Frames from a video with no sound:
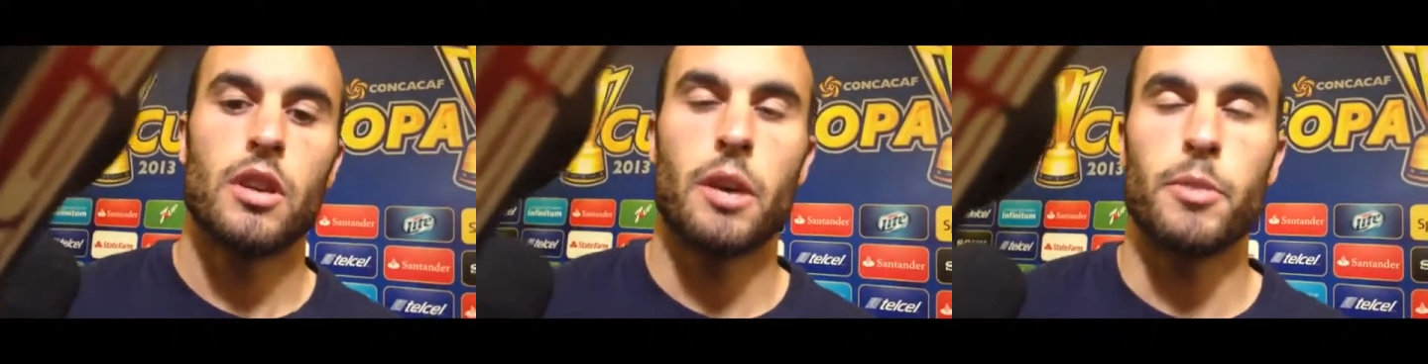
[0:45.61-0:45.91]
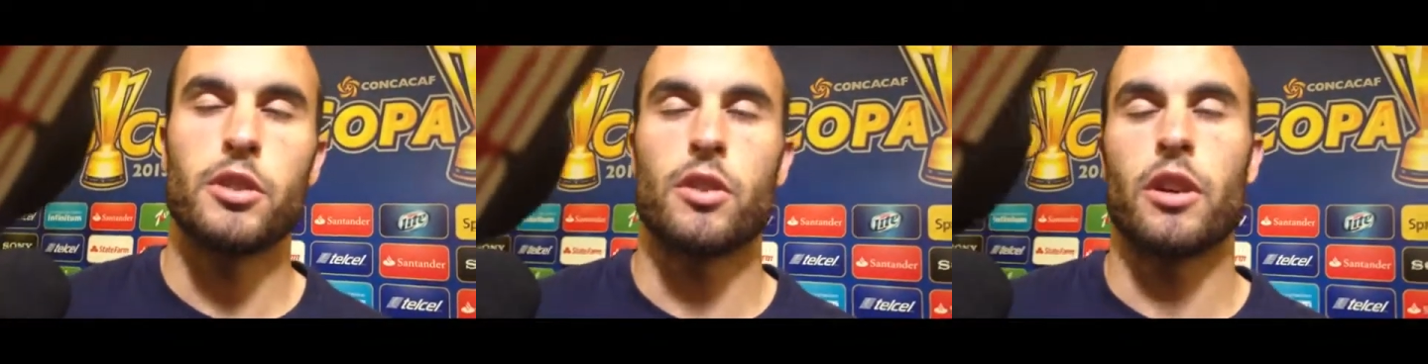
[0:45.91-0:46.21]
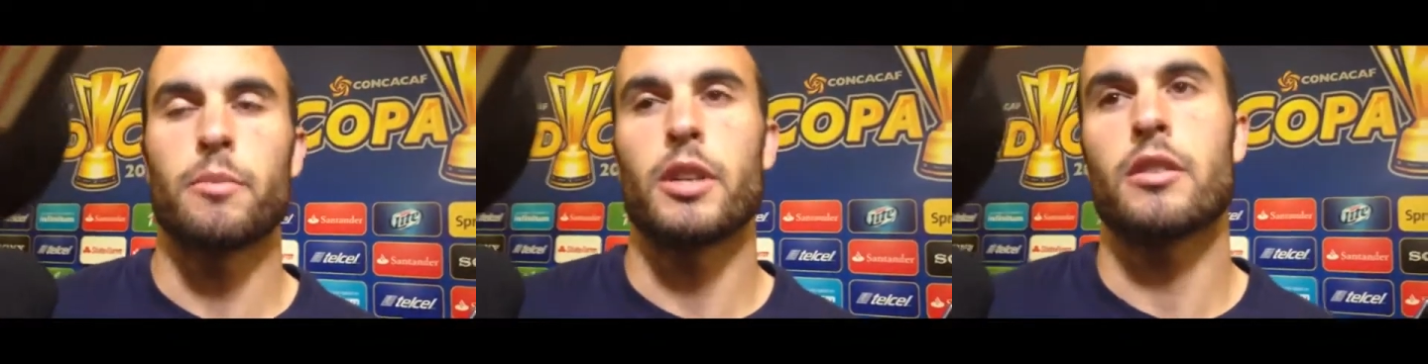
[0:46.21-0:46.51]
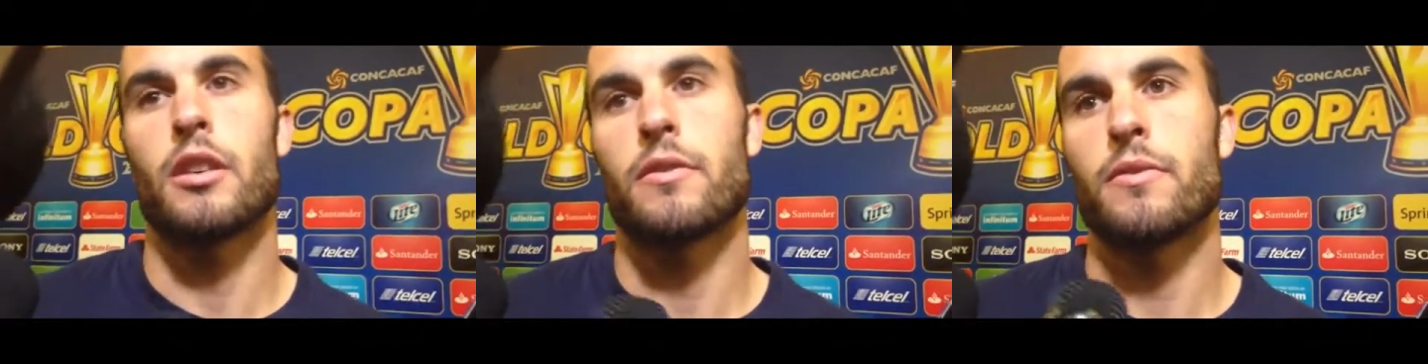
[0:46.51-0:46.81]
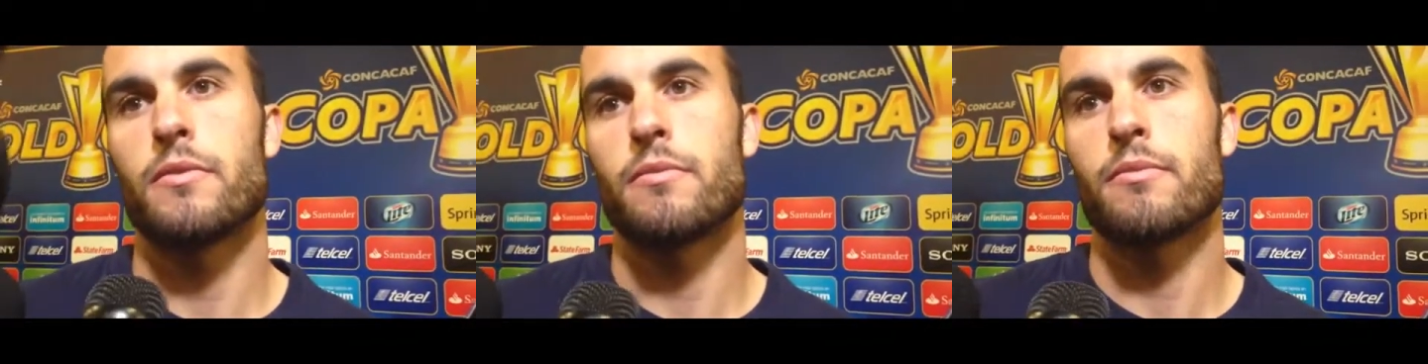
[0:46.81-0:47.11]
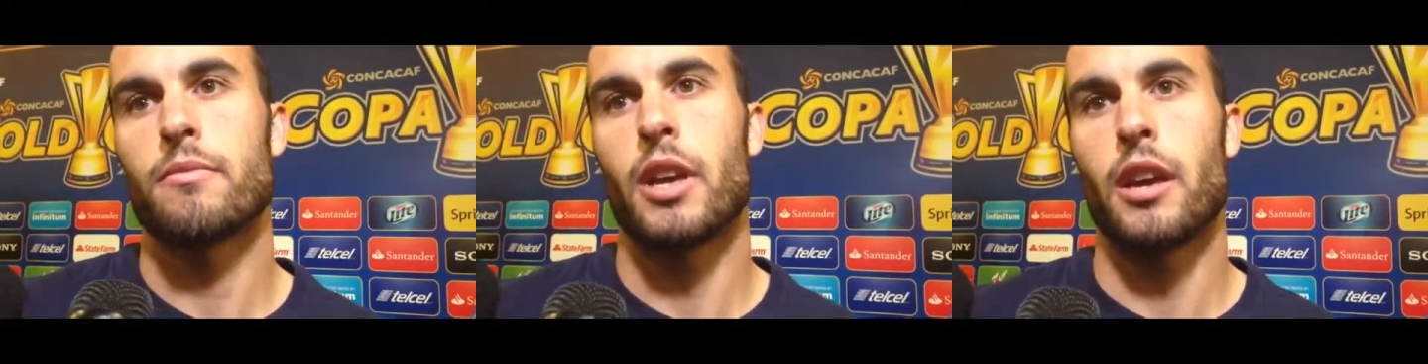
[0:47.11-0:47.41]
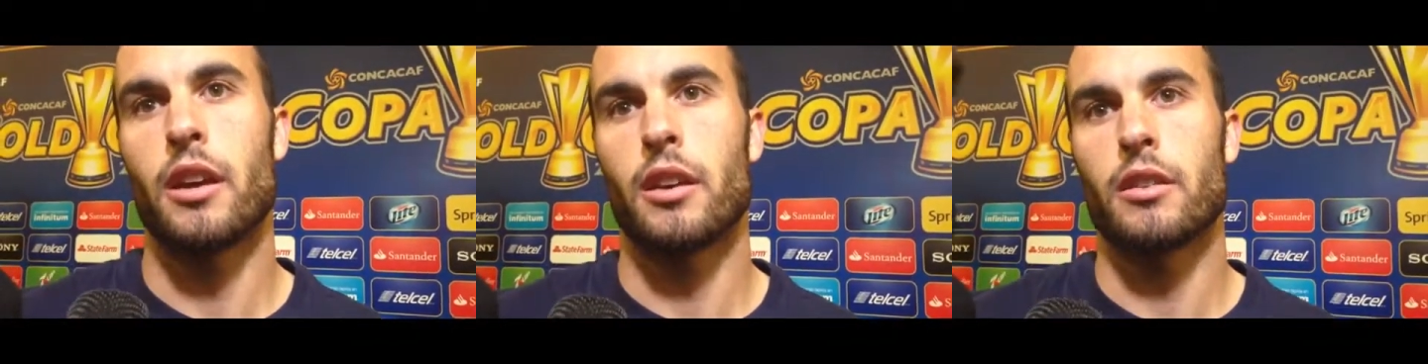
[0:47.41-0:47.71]
I'm enjoying myself.
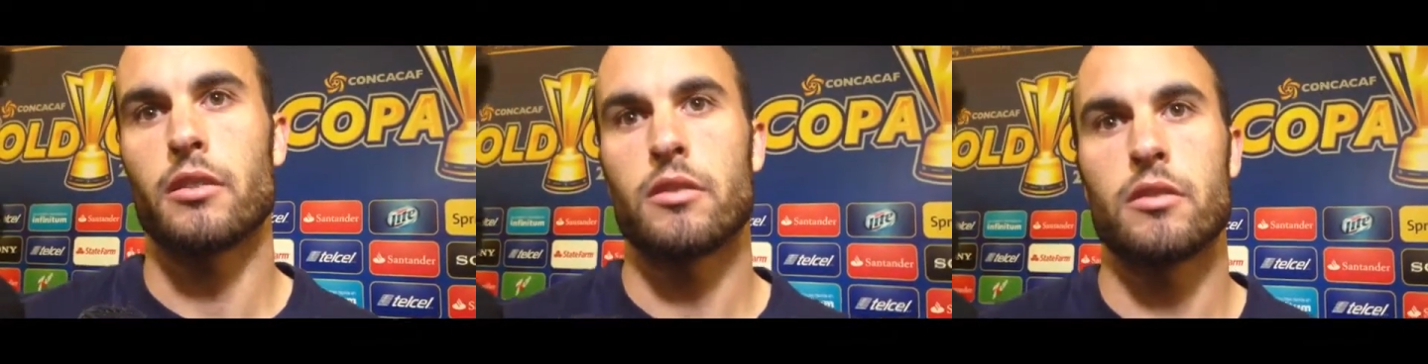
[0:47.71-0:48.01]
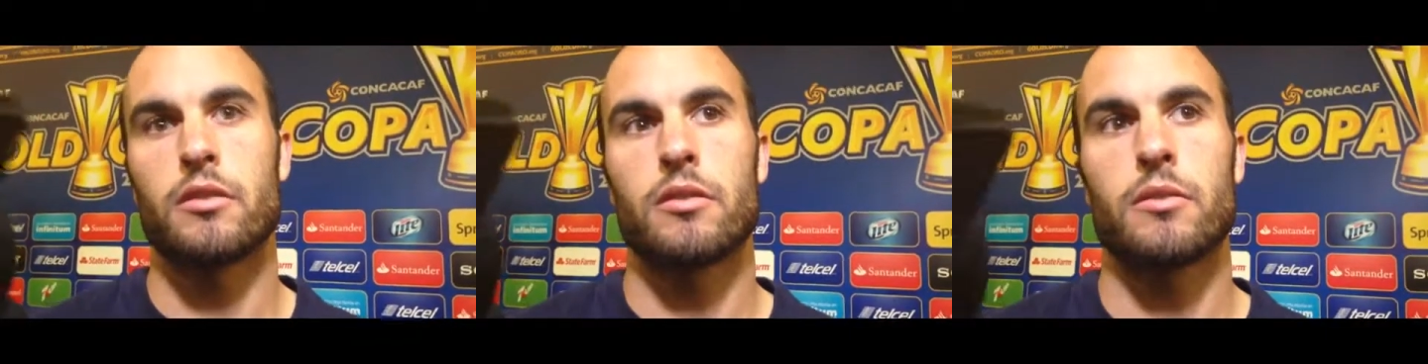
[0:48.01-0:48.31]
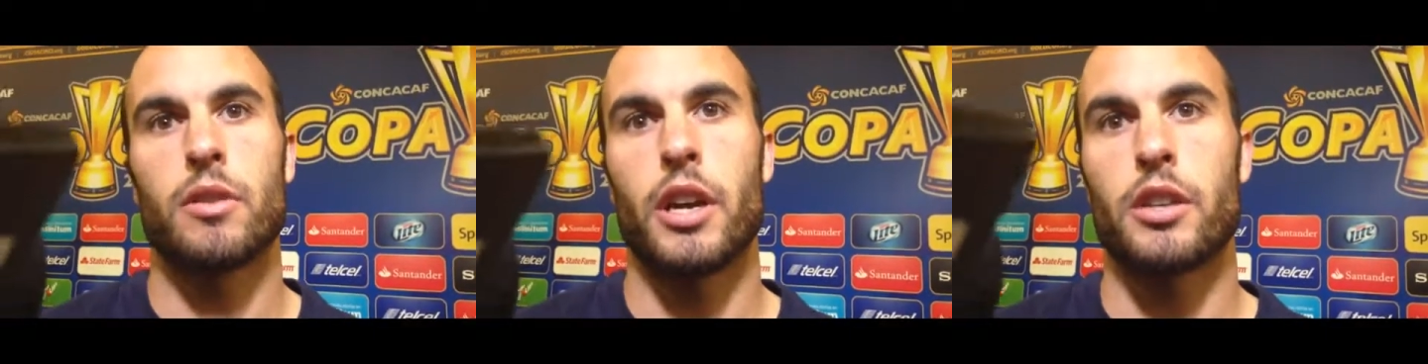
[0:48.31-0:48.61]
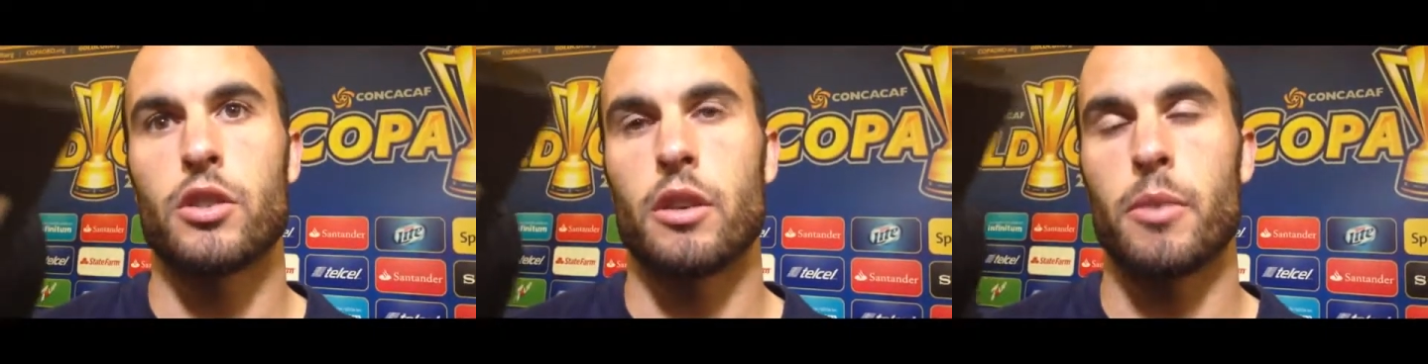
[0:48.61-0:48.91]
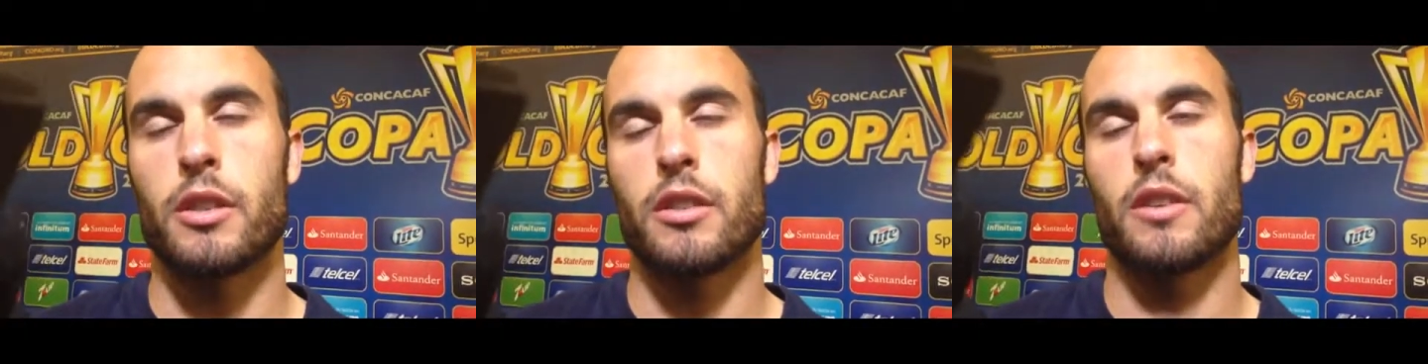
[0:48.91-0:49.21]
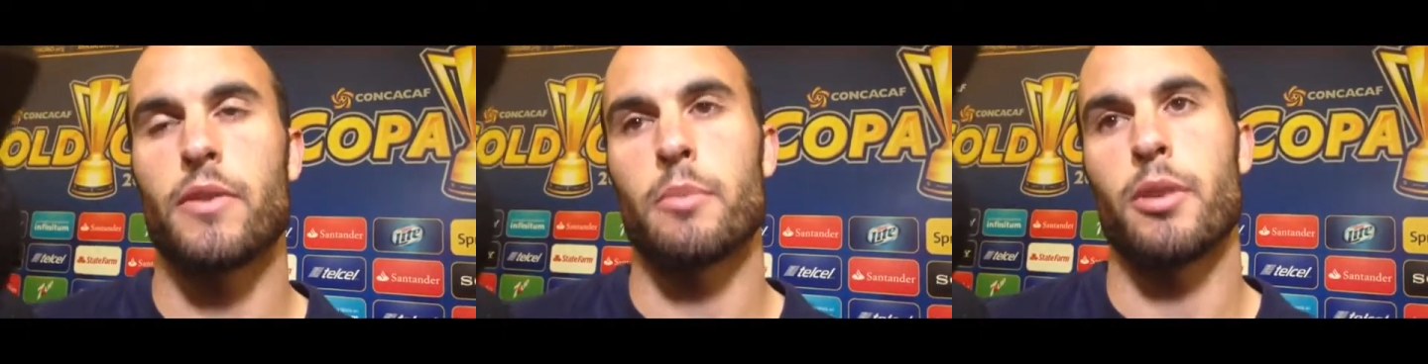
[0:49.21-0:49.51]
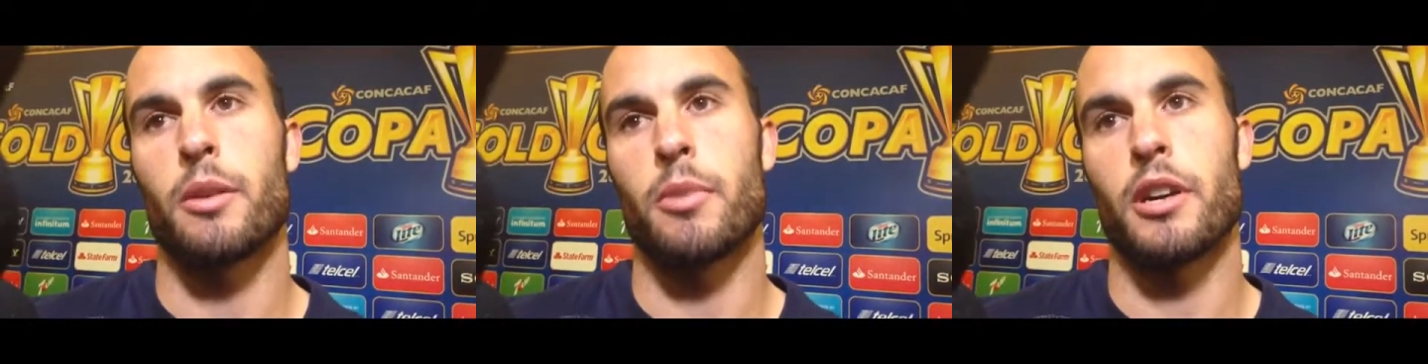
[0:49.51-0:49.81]
And when I enjoy myself, I
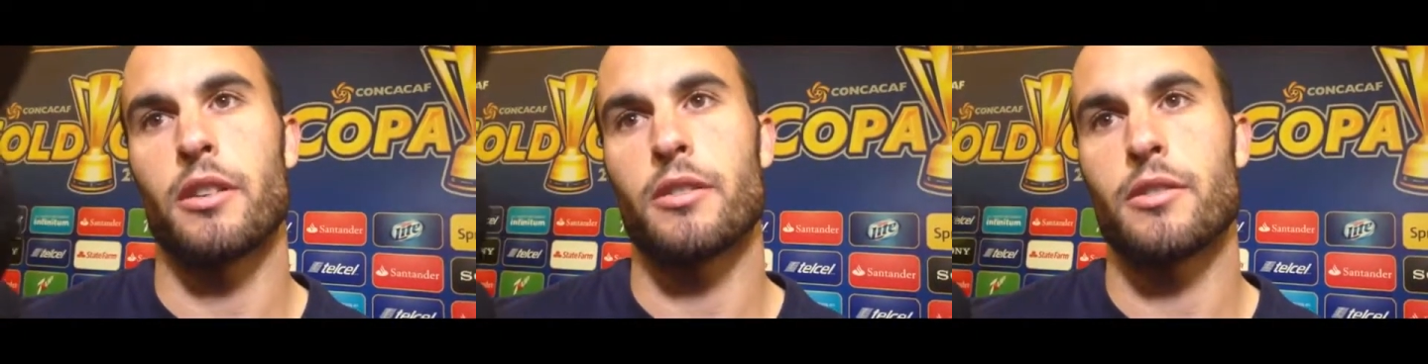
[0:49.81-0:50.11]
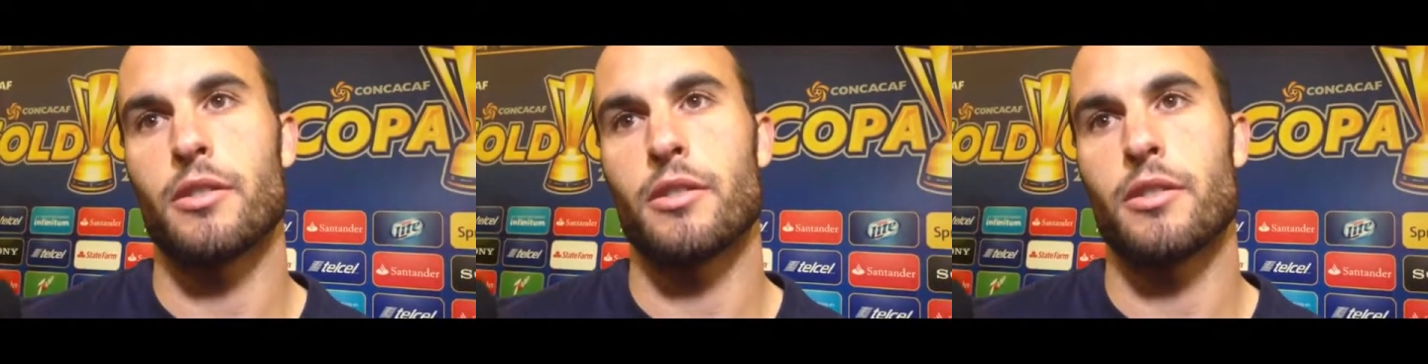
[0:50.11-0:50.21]
play better.